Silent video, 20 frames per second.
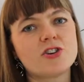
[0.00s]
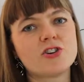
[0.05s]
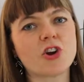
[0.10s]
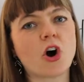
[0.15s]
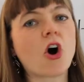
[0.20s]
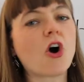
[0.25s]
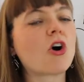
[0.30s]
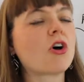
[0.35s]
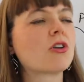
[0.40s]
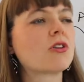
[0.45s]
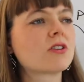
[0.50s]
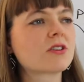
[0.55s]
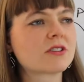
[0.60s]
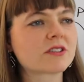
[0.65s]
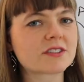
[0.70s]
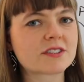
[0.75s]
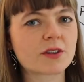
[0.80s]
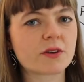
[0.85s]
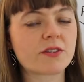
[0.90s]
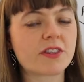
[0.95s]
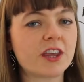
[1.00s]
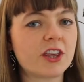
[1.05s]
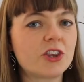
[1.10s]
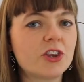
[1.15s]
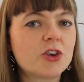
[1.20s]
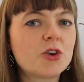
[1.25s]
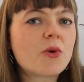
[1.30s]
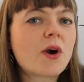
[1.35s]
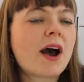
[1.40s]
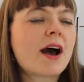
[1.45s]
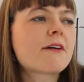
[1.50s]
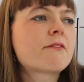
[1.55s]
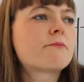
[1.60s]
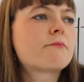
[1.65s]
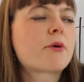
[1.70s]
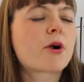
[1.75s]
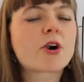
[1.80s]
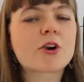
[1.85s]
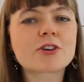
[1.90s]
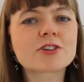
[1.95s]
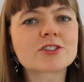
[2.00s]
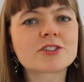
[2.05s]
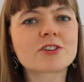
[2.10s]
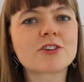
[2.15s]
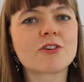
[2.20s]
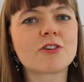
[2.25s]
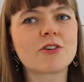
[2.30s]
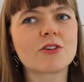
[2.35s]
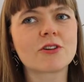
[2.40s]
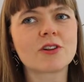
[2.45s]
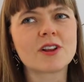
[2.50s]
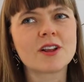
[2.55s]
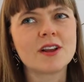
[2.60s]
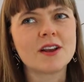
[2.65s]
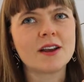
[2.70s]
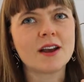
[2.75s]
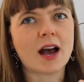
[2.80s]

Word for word: dolls that you have personal